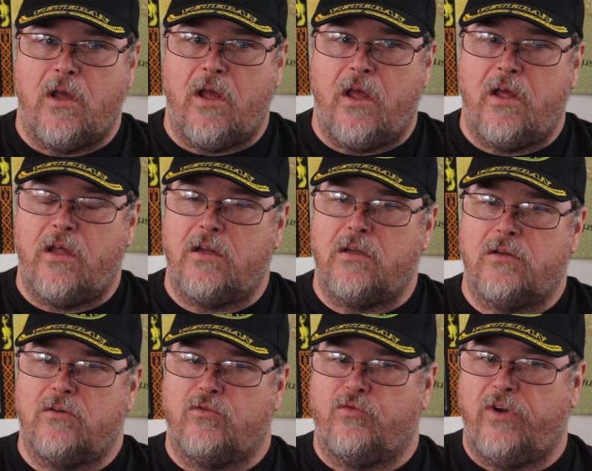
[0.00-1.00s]

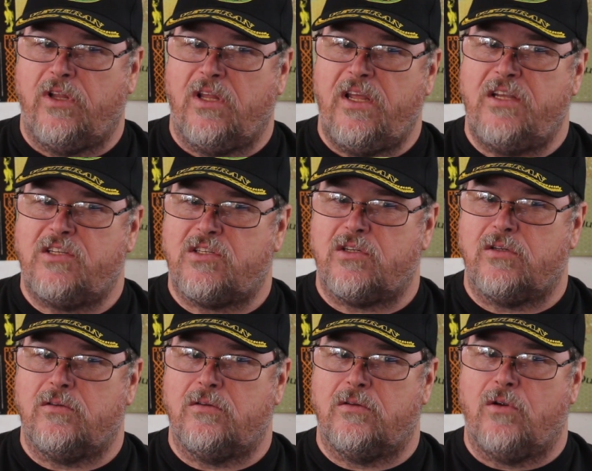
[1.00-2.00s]
and released
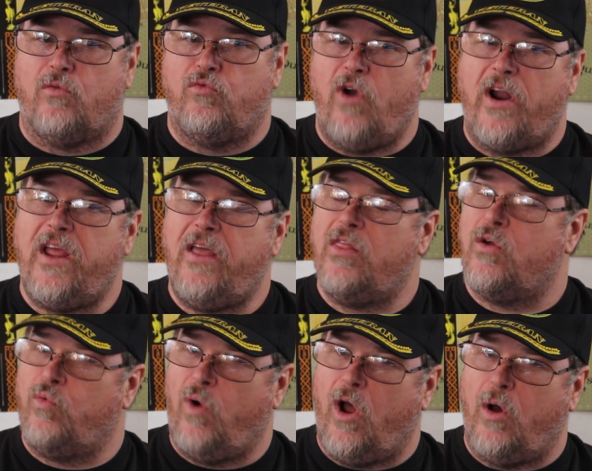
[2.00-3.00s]
Running the
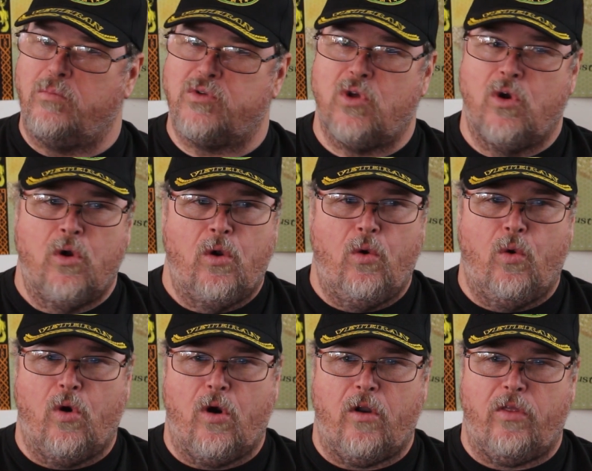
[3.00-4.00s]
Realms,
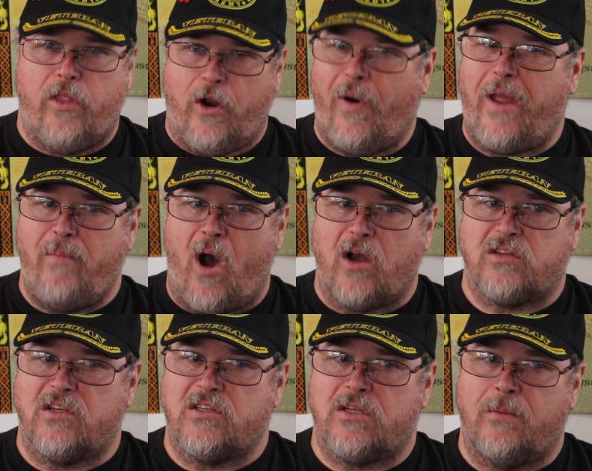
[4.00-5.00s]
or the Gray Box,
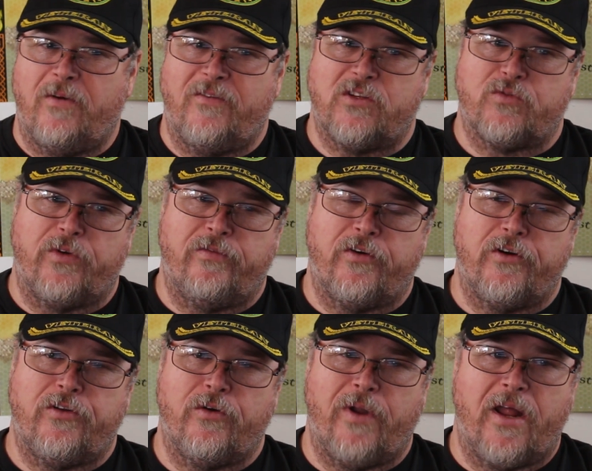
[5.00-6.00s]
as some of us refer
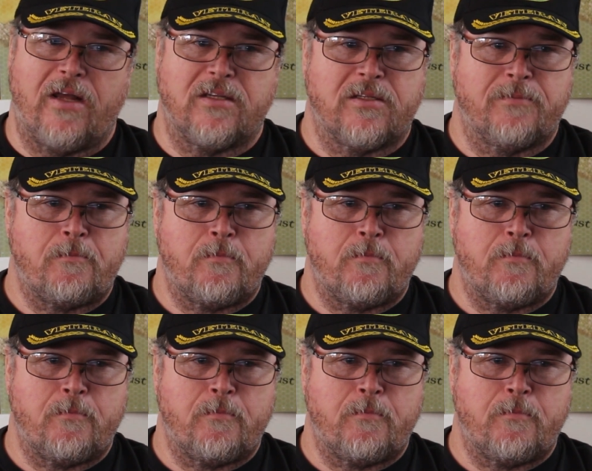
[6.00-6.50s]
to it as.